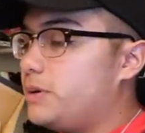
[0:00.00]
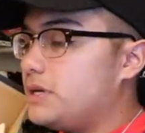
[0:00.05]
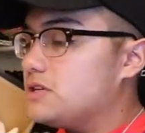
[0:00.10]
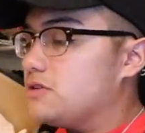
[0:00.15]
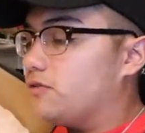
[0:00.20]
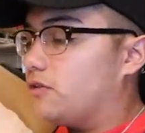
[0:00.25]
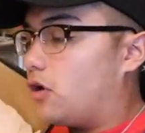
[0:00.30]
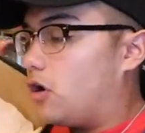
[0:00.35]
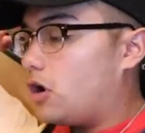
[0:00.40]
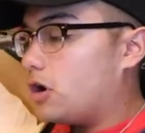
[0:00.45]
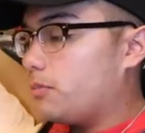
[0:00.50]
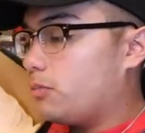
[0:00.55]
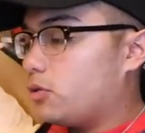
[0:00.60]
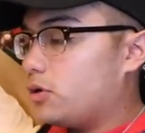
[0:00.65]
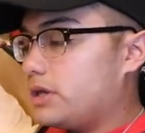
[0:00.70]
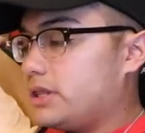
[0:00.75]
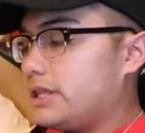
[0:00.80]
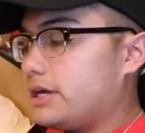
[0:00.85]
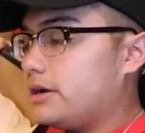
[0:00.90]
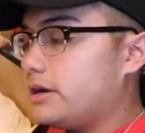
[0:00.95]
piece of
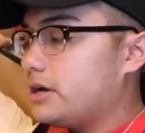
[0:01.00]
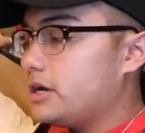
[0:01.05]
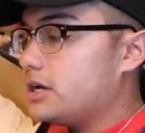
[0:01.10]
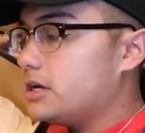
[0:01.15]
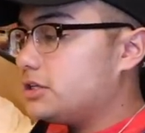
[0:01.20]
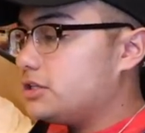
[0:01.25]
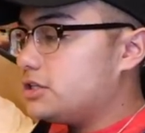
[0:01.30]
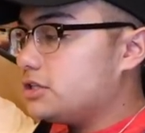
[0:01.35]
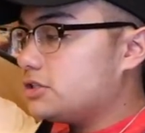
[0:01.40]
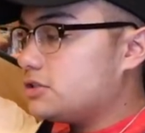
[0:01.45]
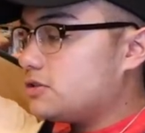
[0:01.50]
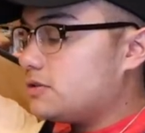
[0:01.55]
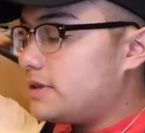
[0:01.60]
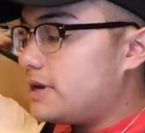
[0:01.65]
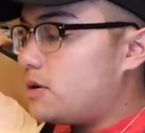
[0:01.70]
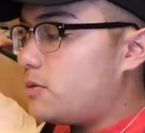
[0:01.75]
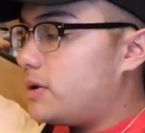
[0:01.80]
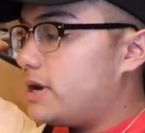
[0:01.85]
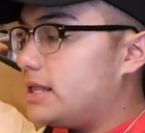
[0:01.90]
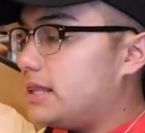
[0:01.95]
cardboard in there just so
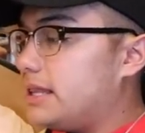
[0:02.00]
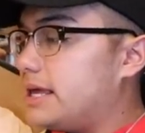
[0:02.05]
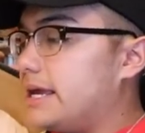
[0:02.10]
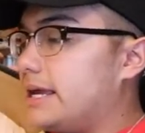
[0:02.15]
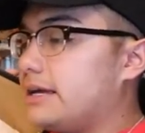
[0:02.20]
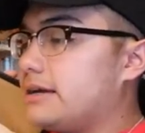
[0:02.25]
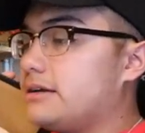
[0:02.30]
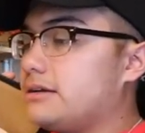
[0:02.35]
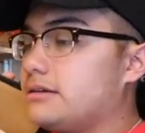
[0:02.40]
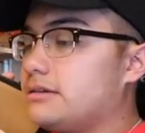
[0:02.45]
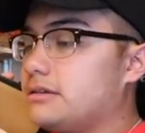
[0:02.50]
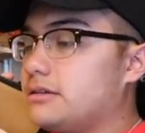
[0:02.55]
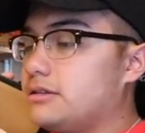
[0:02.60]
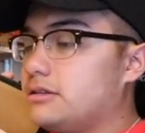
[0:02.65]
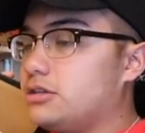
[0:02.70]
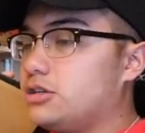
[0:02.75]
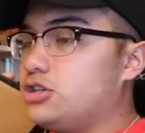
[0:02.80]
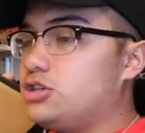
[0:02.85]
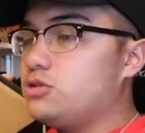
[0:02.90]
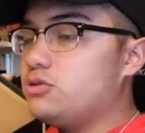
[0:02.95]
that way like
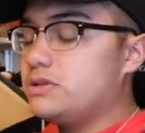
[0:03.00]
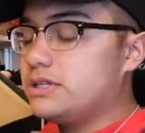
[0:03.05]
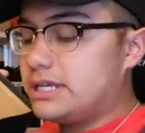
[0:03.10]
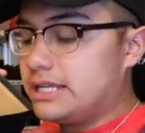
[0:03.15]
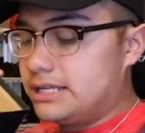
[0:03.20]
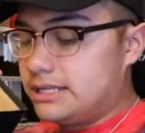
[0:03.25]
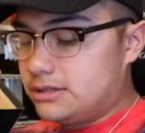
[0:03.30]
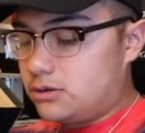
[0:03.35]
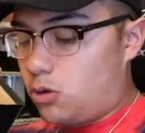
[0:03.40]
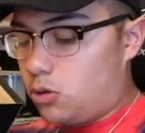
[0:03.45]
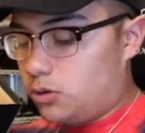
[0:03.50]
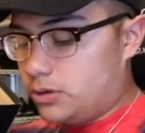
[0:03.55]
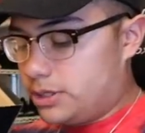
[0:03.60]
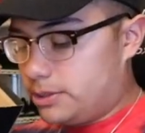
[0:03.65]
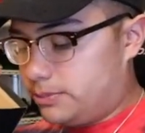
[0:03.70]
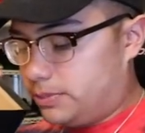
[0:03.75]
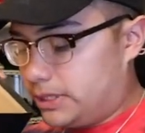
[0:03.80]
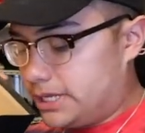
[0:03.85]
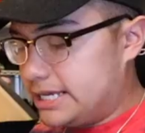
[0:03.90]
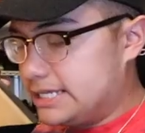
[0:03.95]
the shoes can hold
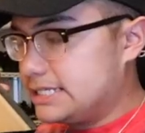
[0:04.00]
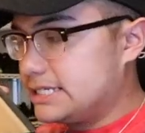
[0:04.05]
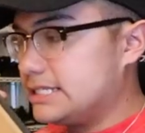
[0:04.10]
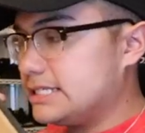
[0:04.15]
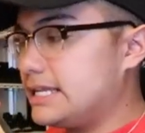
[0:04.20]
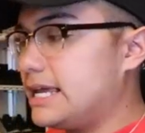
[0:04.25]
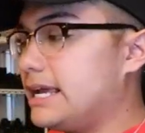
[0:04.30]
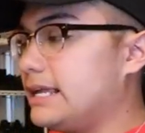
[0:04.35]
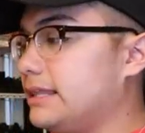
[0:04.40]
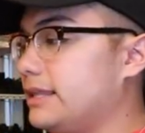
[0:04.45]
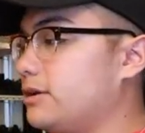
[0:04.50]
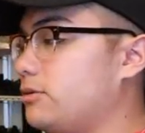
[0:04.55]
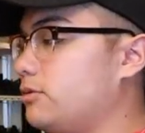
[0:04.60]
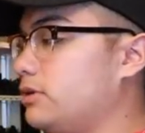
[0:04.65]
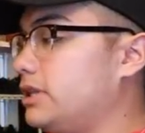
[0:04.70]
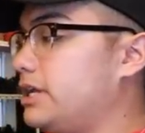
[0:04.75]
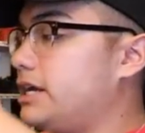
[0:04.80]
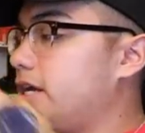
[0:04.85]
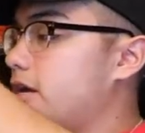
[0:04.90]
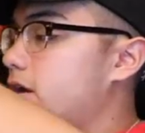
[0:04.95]
in place. Cause like
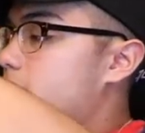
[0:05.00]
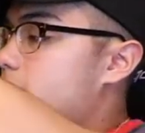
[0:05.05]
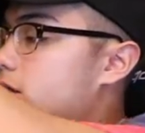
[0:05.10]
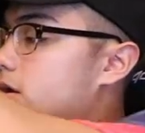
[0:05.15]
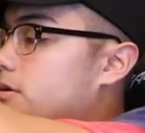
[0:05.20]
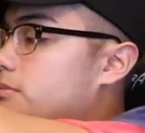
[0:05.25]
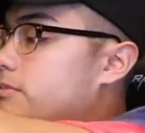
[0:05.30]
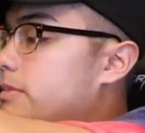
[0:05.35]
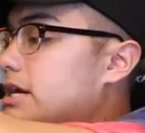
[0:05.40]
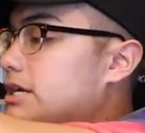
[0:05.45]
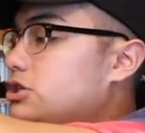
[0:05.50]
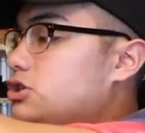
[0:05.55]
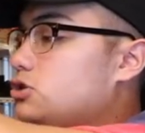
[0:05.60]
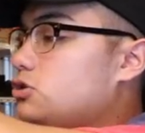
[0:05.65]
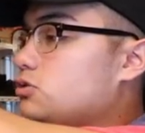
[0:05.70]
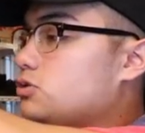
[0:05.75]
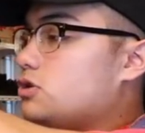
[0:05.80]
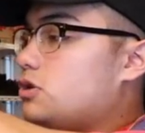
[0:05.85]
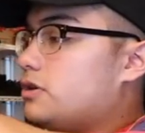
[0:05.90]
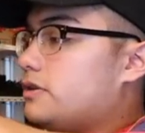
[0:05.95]
literally my
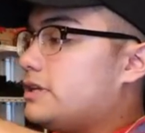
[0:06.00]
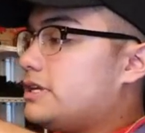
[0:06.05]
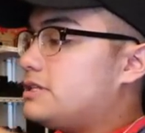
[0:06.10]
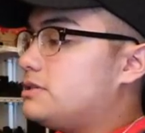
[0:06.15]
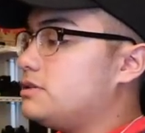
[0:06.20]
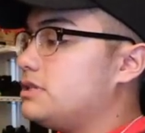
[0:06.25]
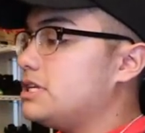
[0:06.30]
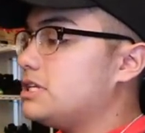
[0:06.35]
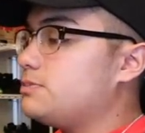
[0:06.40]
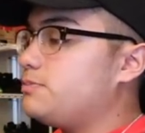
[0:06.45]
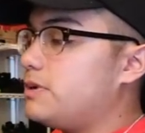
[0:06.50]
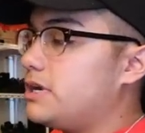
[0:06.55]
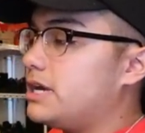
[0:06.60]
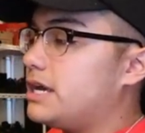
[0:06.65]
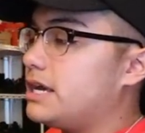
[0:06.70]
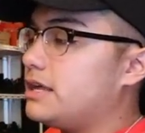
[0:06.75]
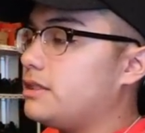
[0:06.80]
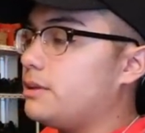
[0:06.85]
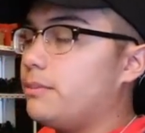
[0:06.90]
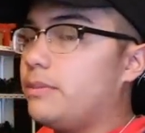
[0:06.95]
shoes are this this
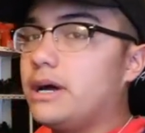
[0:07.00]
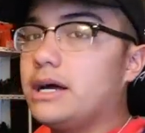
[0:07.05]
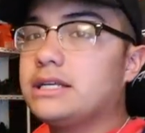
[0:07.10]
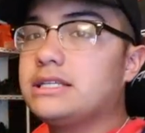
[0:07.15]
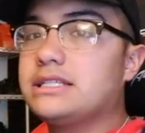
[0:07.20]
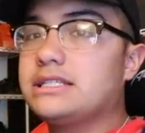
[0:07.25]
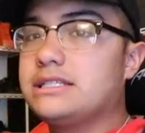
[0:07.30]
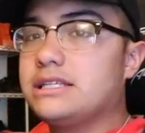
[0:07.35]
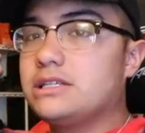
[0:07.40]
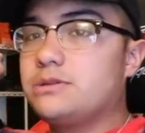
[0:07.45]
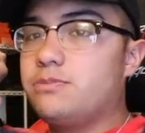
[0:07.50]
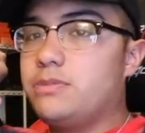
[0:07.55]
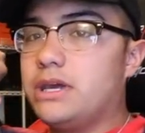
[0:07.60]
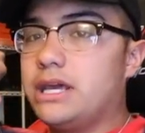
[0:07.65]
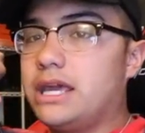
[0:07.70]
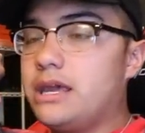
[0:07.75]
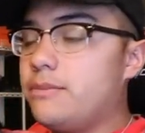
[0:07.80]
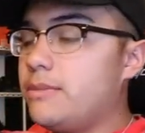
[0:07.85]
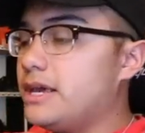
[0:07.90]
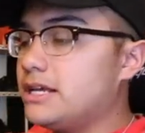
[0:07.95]
big and the box is this
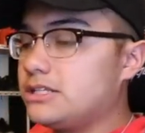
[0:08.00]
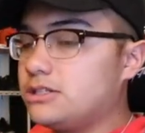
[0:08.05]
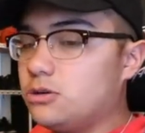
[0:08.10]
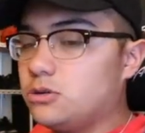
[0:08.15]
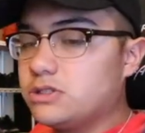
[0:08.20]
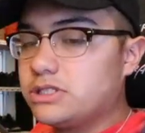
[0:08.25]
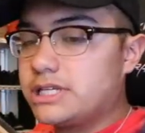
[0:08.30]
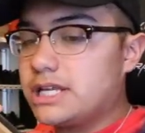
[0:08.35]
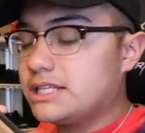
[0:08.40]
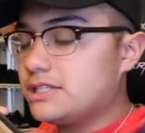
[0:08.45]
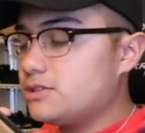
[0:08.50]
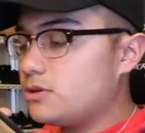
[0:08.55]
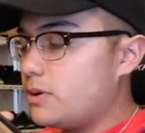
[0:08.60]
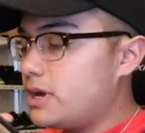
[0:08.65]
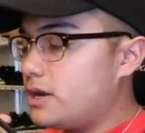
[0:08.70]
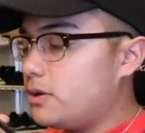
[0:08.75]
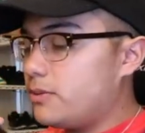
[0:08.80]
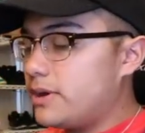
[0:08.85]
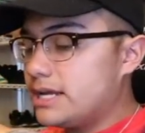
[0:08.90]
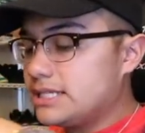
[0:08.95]
big it makes no sense so
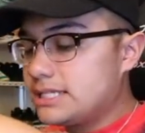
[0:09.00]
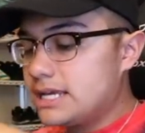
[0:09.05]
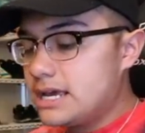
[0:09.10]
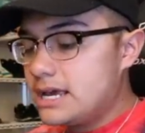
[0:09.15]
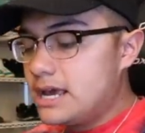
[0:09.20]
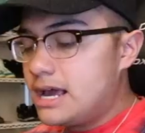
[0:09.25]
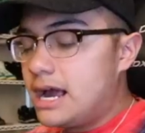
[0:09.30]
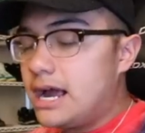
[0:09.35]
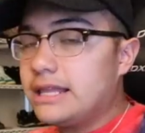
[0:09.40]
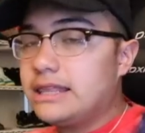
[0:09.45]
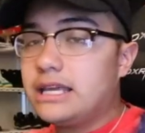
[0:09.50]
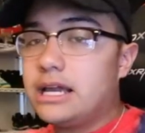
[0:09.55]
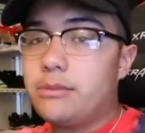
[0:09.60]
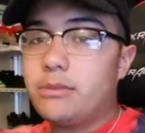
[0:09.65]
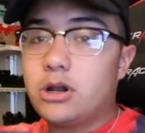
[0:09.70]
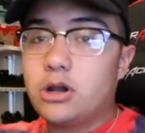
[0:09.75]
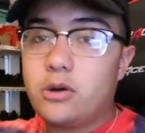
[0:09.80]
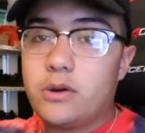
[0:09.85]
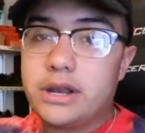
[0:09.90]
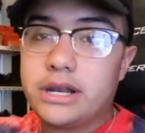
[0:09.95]
anyways I think I'm
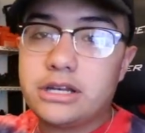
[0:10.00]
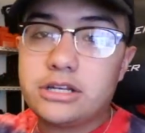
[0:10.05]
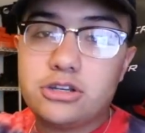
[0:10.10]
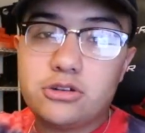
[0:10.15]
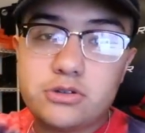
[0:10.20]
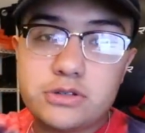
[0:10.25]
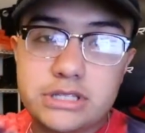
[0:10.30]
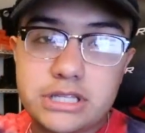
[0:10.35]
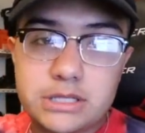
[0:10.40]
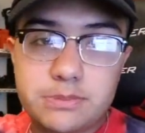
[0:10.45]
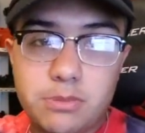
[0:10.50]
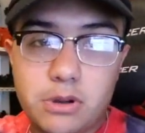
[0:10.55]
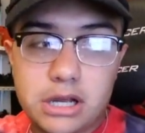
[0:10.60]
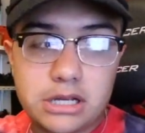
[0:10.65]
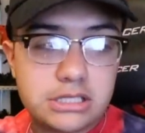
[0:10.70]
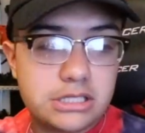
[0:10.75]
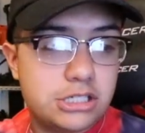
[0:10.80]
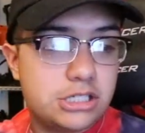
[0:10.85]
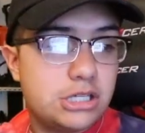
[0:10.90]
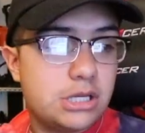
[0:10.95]
gonna go ahead and use this
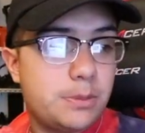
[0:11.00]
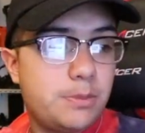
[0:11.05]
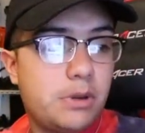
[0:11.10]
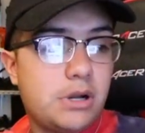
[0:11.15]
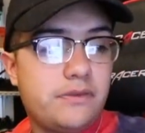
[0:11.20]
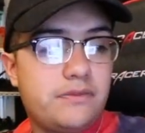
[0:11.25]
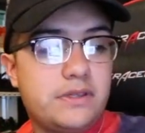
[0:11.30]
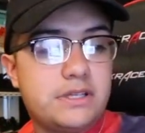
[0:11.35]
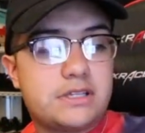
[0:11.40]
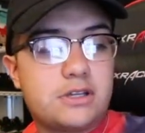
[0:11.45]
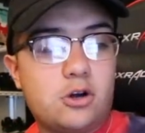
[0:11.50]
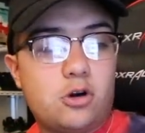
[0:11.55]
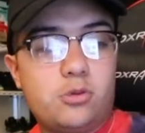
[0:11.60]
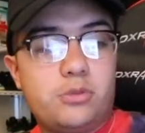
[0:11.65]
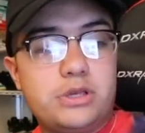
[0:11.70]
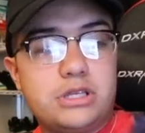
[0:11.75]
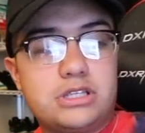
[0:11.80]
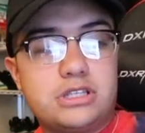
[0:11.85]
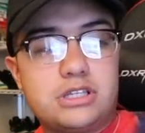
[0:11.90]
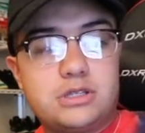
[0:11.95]
box to ship off these
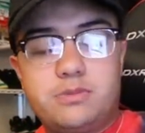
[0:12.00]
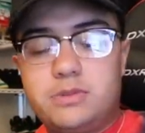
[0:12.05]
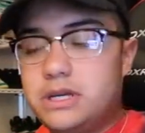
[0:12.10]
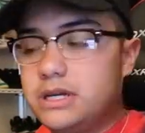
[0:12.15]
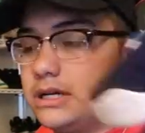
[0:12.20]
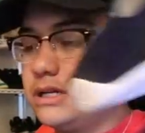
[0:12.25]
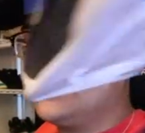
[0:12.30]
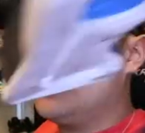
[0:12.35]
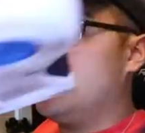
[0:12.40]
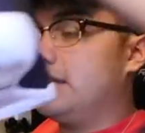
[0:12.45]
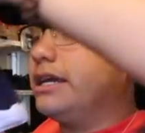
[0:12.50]
Kobe's just because